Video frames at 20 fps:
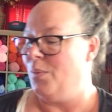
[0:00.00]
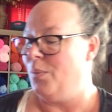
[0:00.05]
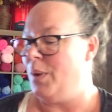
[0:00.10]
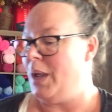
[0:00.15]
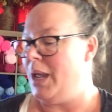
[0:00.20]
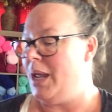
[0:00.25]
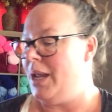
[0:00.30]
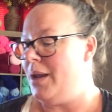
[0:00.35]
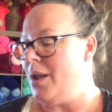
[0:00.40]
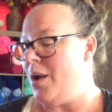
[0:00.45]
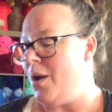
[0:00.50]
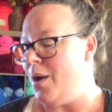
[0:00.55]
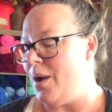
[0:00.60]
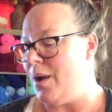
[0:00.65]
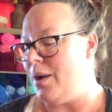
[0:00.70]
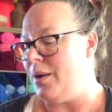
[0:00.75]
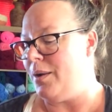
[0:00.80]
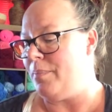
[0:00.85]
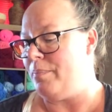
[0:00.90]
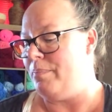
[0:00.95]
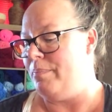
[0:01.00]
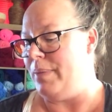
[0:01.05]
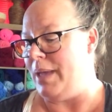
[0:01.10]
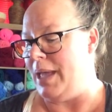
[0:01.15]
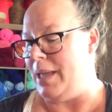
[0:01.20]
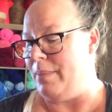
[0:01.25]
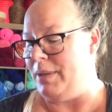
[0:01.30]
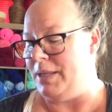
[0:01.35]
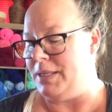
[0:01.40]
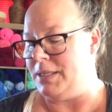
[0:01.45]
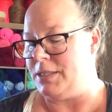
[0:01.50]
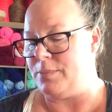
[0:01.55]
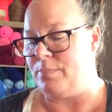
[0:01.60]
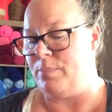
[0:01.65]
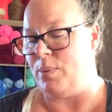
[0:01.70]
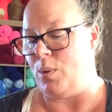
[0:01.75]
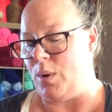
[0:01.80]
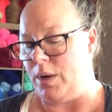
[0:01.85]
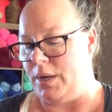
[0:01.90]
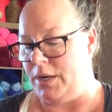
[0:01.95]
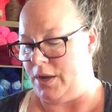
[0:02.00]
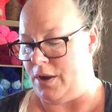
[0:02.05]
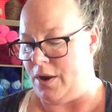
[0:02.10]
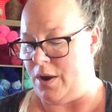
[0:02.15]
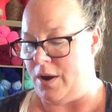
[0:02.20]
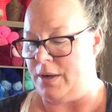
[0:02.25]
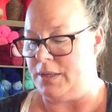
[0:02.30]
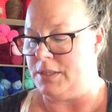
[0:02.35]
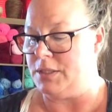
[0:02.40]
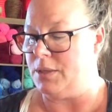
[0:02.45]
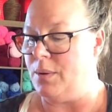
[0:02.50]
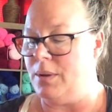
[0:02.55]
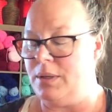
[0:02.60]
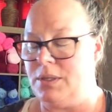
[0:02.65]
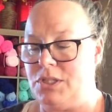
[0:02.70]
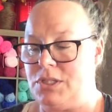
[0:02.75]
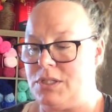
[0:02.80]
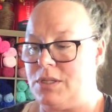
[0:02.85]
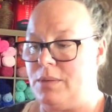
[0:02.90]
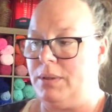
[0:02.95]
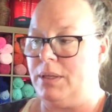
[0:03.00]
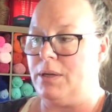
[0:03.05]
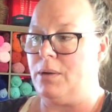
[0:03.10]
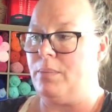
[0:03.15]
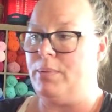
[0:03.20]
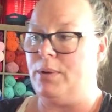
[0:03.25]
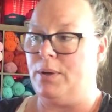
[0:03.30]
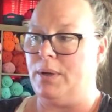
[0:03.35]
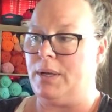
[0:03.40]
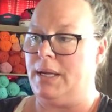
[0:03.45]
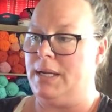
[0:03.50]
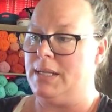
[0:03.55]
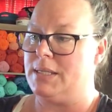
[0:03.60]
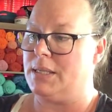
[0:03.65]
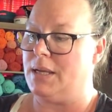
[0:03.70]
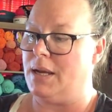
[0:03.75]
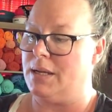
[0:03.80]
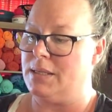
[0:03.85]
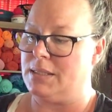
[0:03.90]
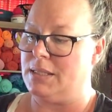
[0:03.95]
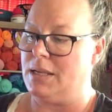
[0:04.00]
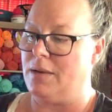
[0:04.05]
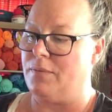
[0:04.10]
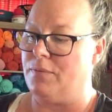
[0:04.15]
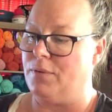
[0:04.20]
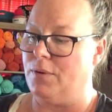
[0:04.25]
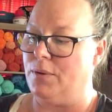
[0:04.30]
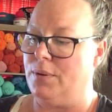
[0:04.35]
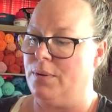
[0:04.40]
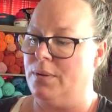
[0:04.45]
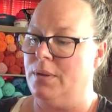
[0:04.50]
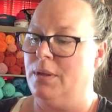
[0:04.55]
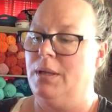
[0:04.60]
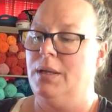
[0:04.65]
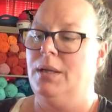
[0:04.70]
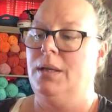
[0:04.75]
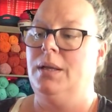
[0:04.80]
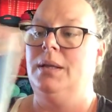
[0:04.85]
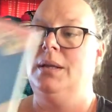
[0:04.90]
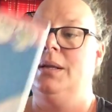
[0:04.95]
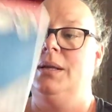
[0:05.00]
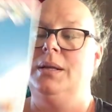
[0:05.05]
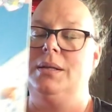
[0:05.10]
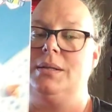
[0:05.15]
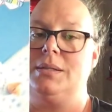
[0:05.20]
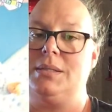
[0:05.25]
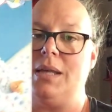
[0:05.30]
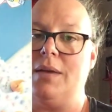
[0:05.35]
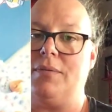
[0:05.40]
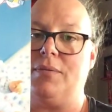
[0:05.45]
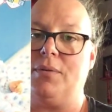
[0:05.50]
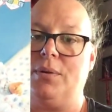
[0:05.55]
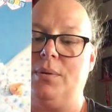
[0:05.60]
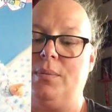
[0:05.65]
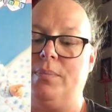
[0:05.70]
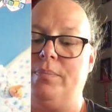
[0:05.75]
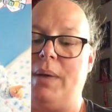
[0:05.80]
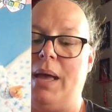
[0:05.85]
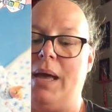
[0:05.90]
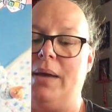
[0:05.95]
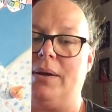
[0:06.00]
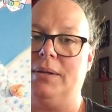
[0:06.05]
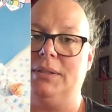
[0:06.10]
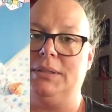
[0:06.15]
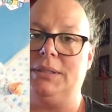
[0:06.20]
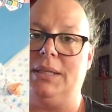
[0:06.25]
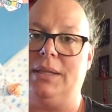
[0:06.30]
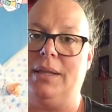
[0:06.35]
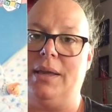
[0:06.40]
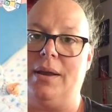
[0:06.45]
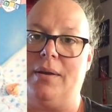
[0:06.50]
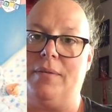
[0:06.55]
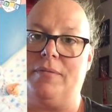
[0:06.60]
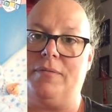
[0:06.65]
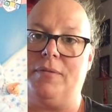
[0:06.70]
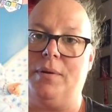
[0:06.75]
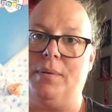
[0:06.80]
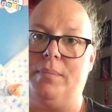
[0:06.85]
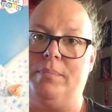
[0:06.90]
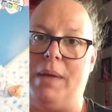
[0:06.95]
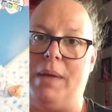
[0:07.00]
Red Heart Baby Sport Yarn. So just a little book, and it's got several patterns in there for